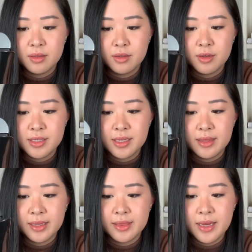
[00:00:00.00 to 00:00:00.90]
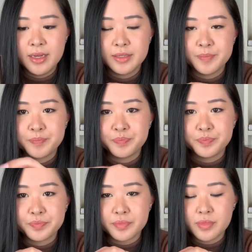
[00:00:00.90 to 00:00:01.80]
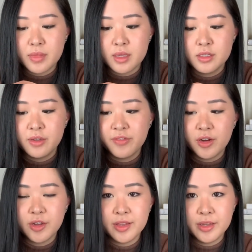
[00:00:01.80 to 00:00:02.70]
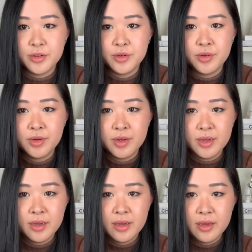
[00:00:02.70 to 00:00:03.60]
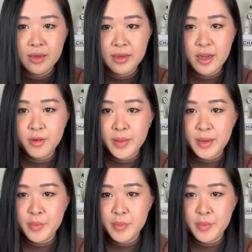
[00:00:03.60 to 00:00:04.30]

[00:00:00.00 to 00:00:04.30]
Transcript: goes in like that. So you've got your little airplane